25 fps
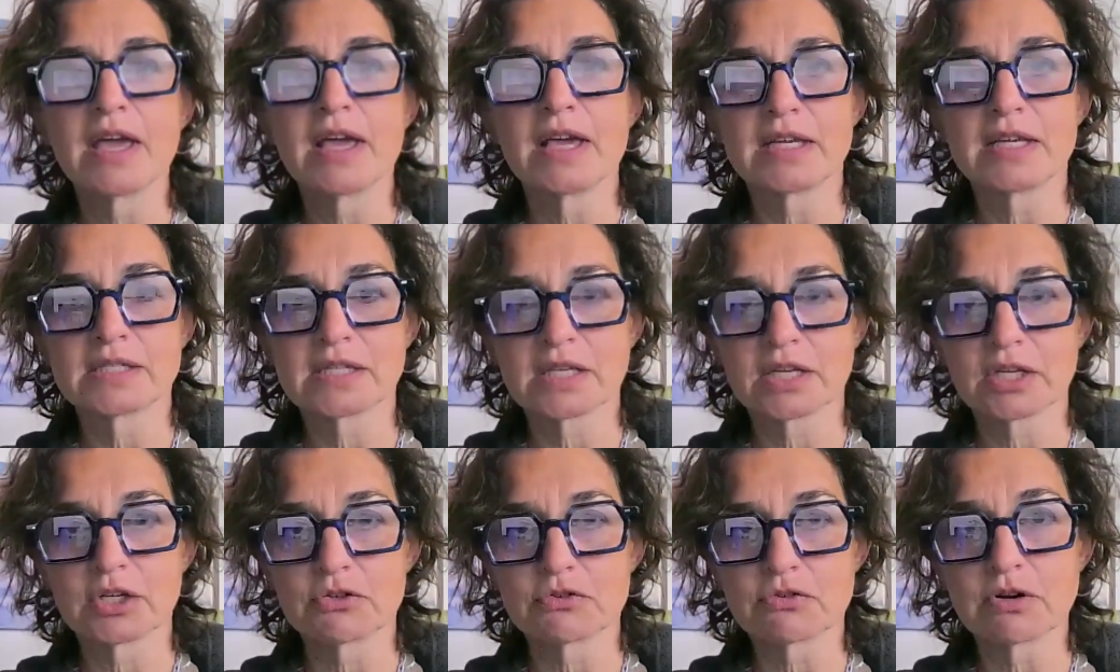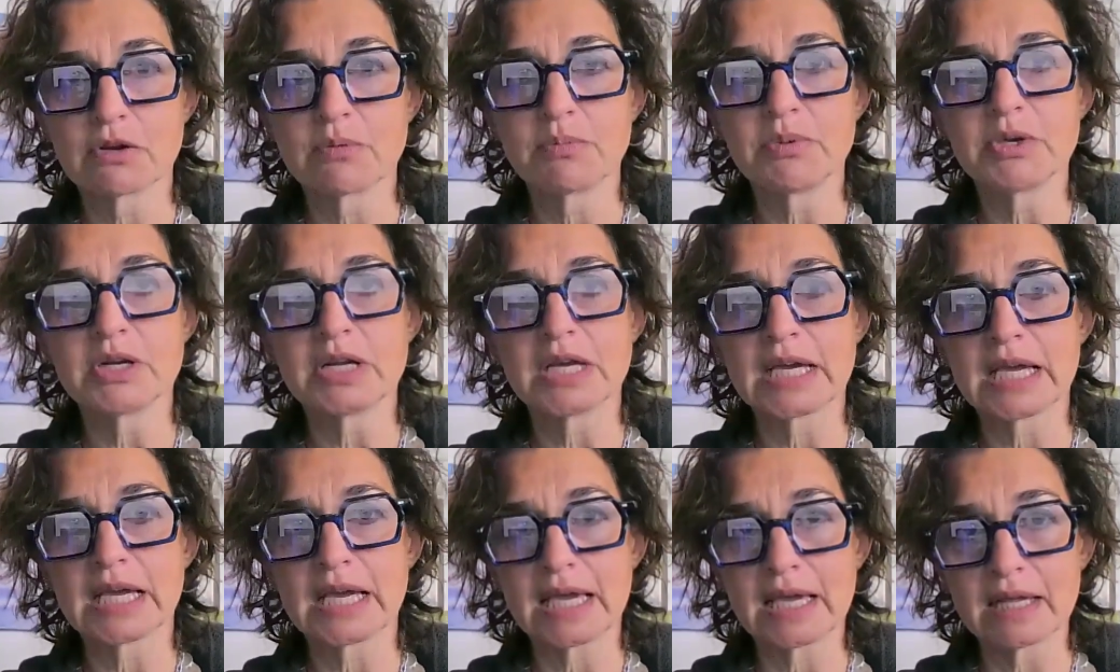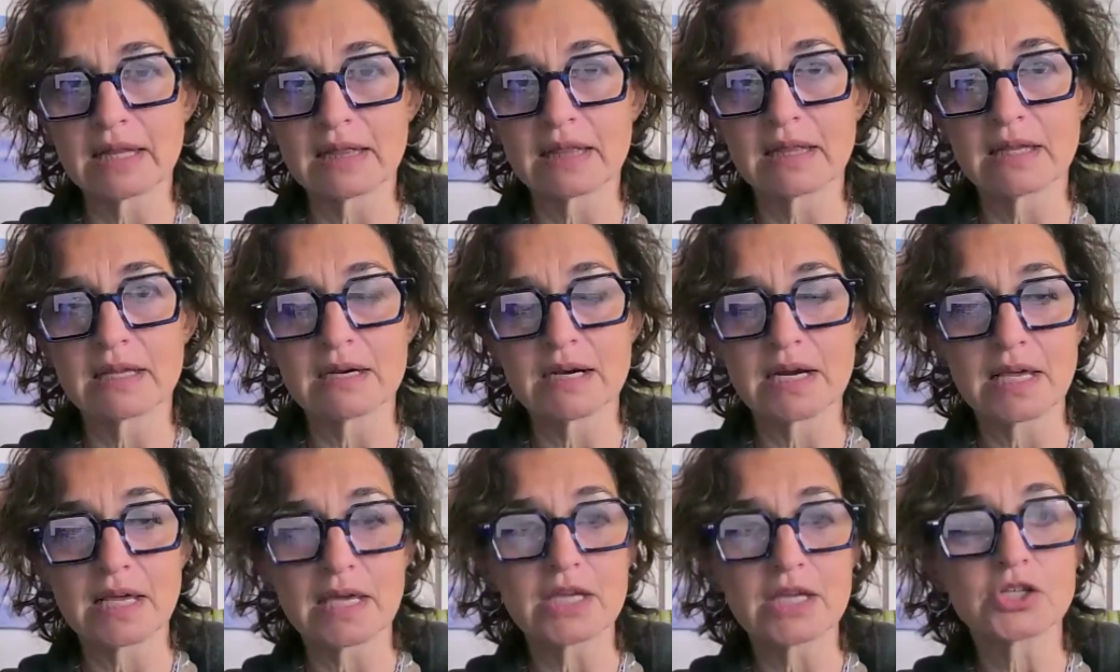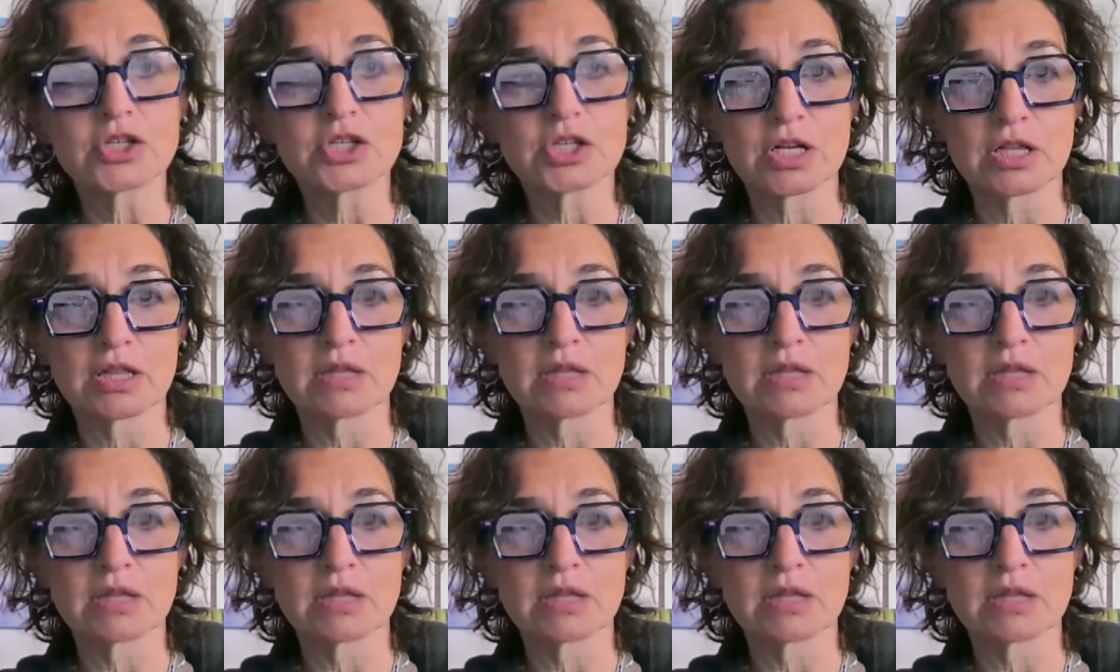is contributing in the niche,